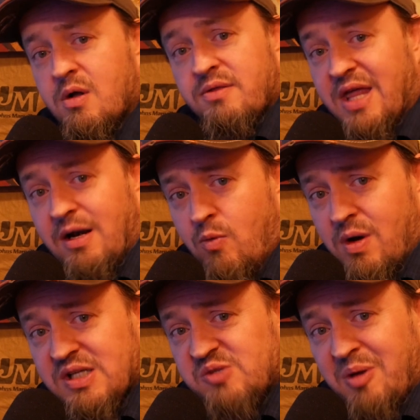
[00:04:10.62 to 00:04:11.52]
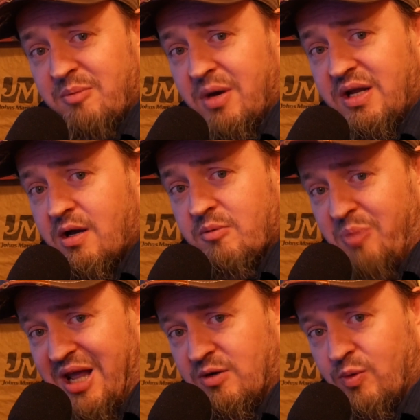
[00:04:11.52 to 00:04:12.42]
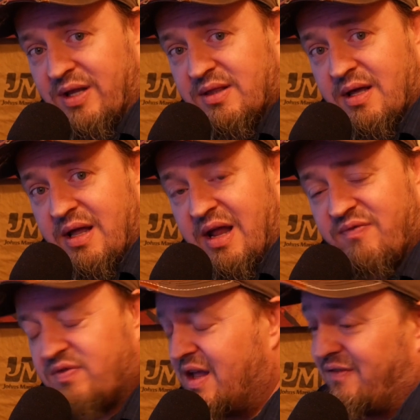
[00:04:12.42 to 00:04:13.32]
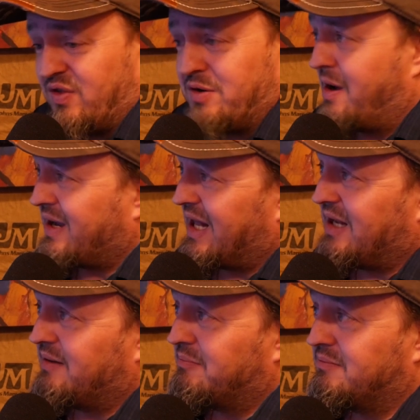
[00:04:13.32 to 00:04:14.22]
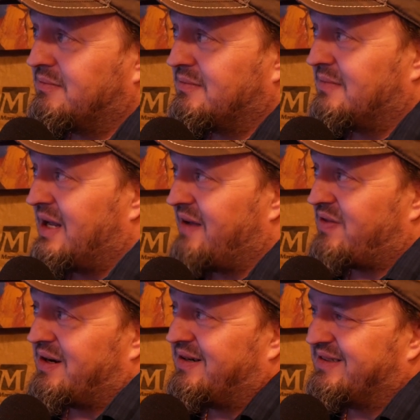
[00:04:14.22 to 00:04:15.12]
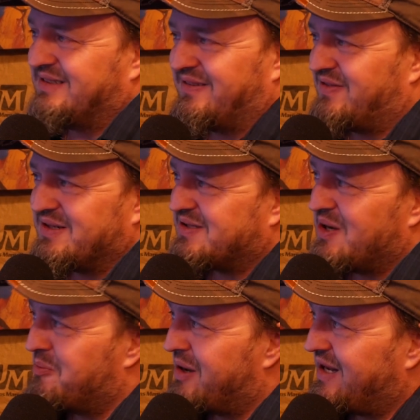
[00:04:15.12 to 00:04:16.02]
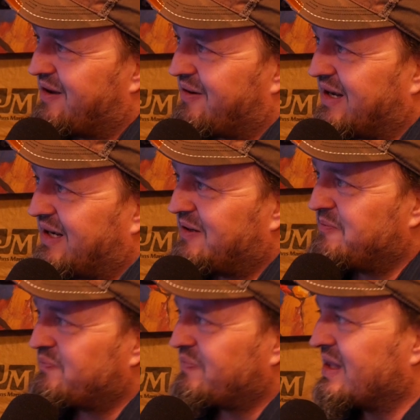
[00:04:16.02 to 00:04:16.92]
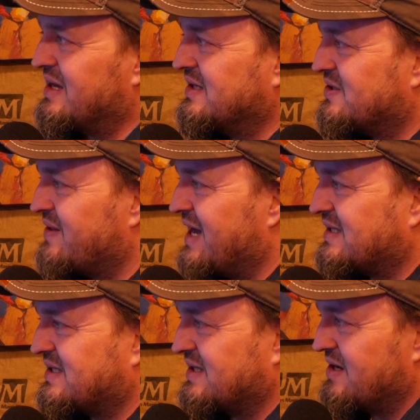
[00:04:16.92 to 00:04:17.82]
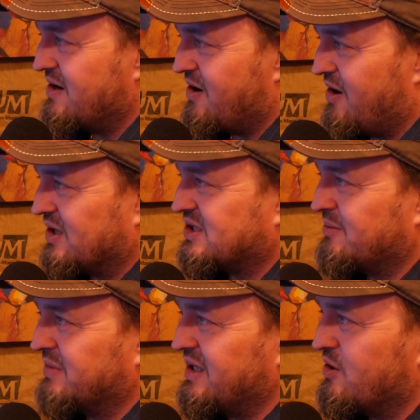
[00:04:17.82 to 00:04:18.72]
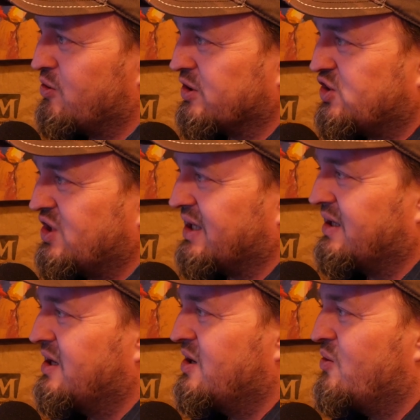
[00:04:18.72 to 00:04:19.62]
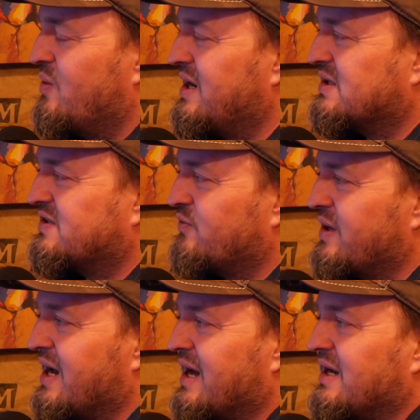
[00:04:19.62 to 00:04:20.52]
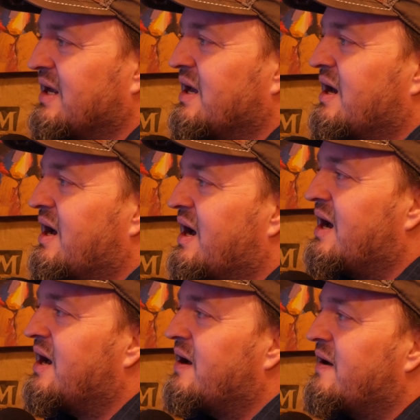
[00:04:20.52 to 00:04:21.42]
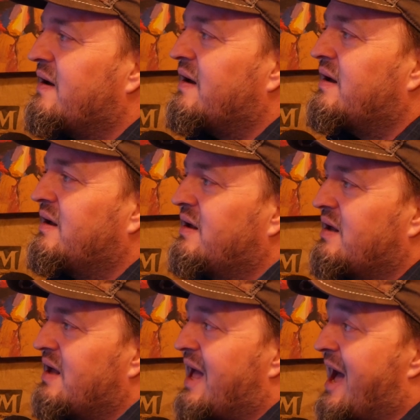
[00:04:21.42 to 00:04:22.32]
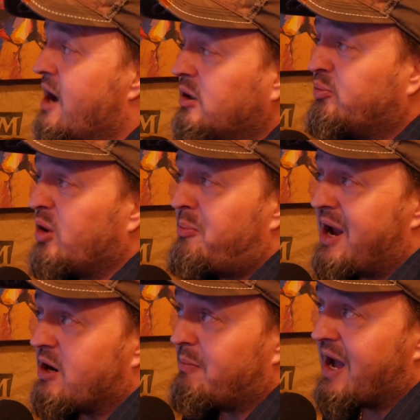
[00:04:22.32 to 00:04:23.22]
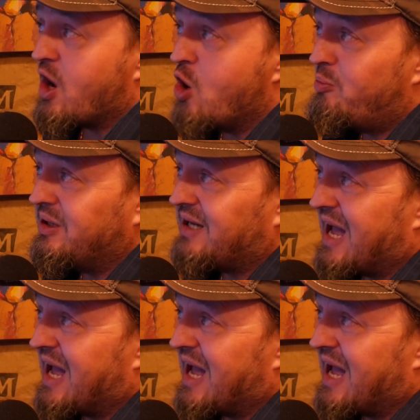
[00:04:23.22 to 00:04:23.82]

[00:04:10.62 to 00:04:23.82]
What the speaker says: they don't want to spend money on bandwidth if they're not getting, if there's no money on it. So that's awesomely horseshit. What else have we got? How to prepare my open